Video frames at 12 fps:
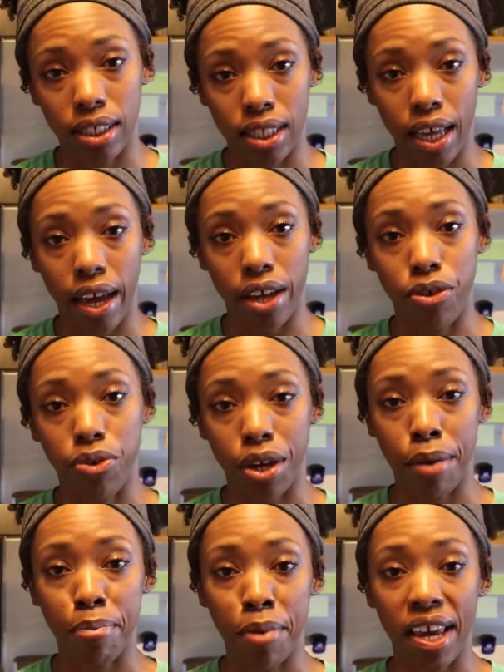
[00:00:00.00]
that you
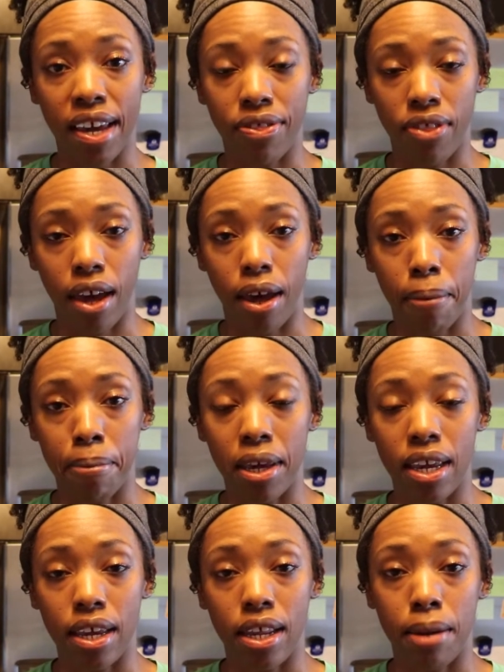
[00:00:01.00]
can make them
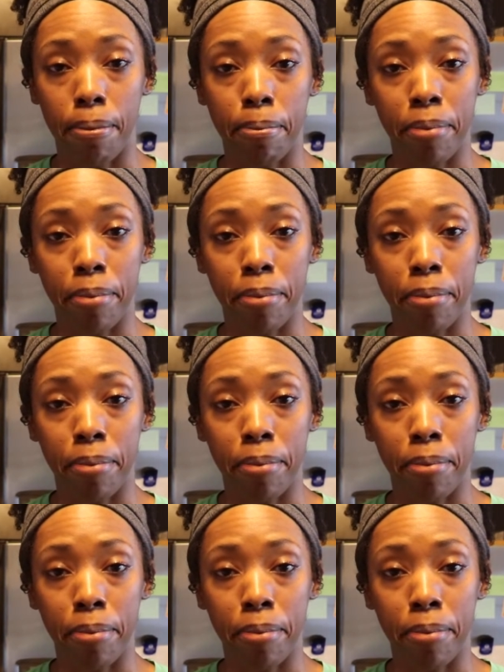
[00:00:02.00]
in